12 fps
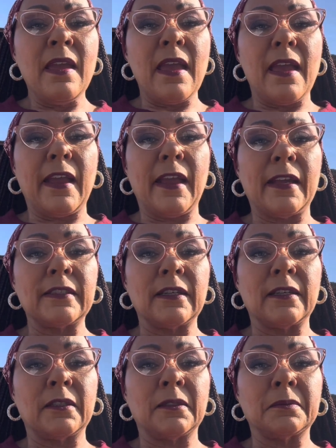And
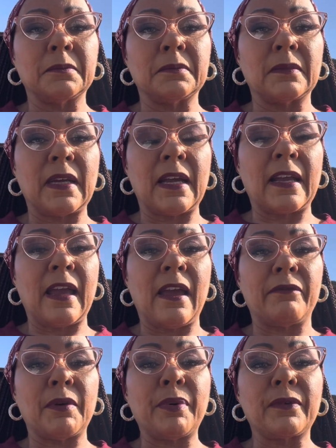I
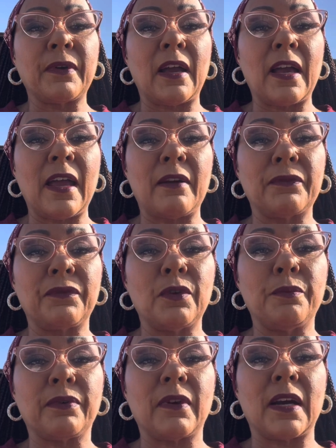have a
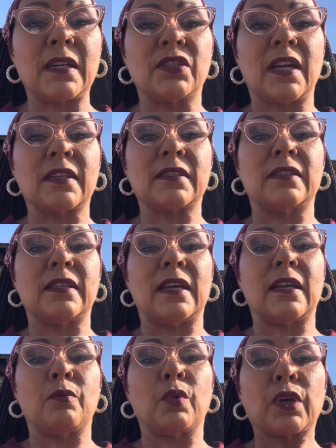few projects that
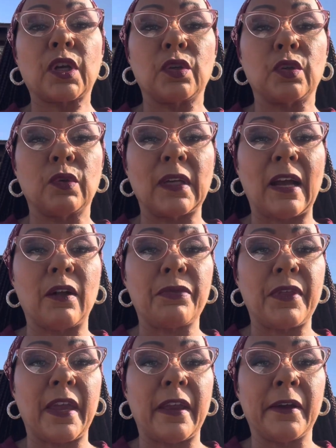I'm working on
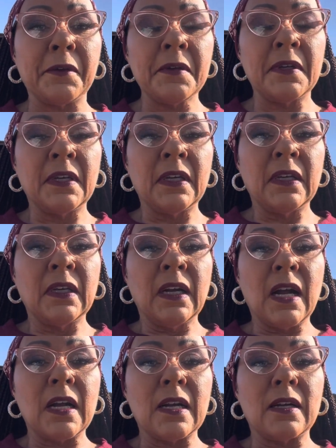out there
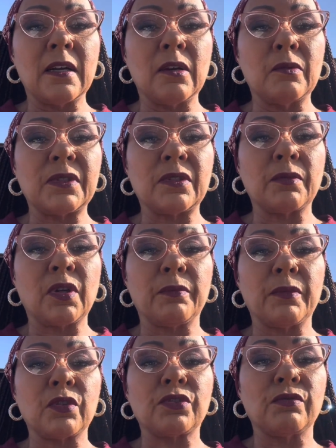with some
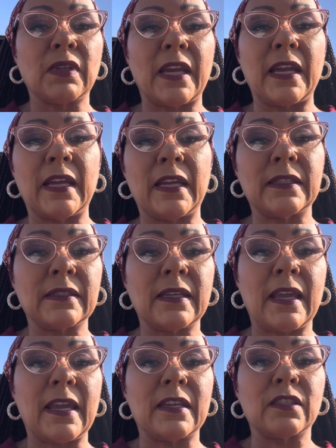commercial land,
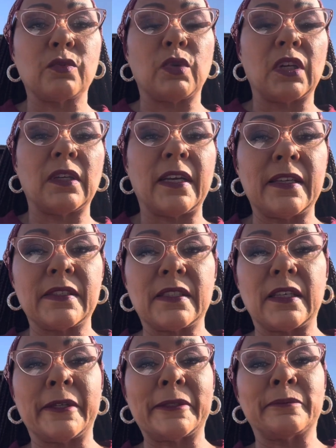as well as
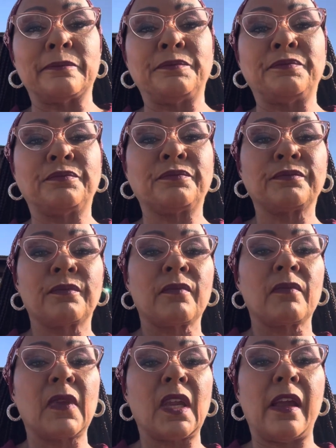I'm
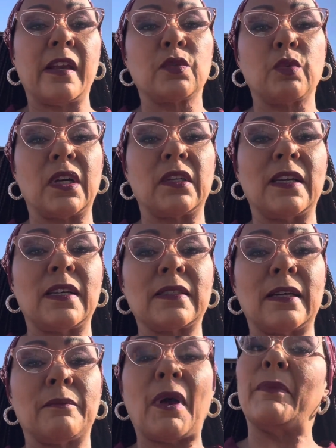
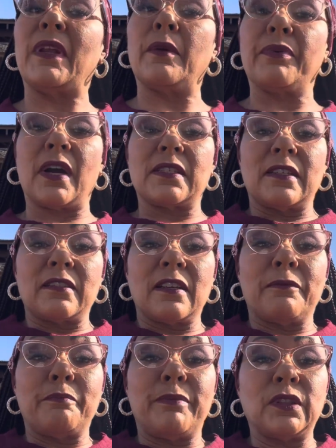in the process
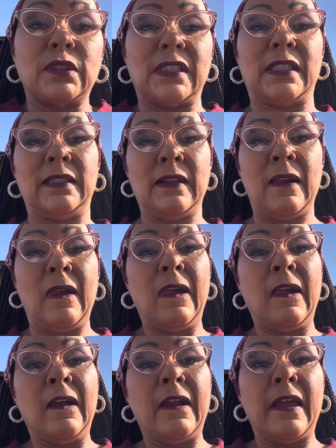of
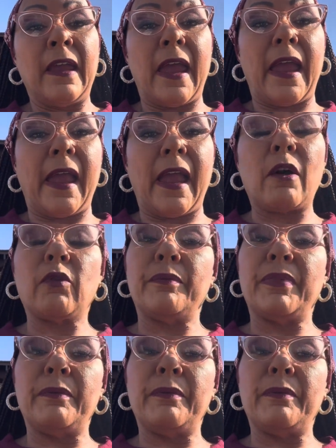I will be